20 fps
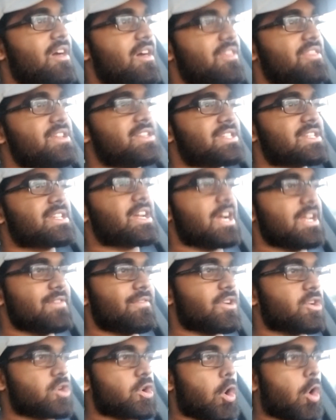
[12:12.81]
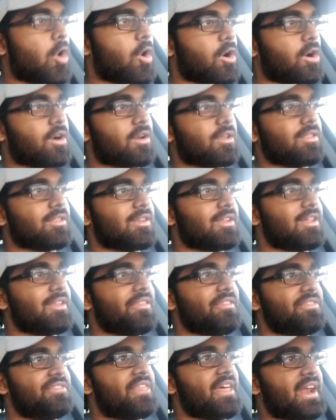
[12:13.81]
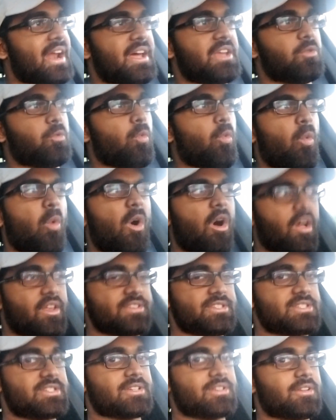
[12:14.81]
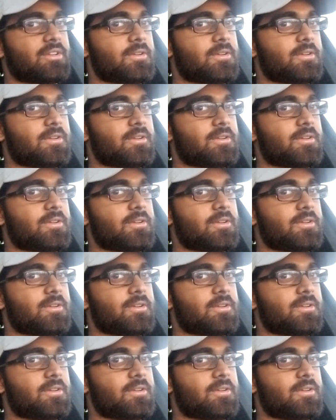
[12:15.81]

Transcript: this is kind of a car that I'd want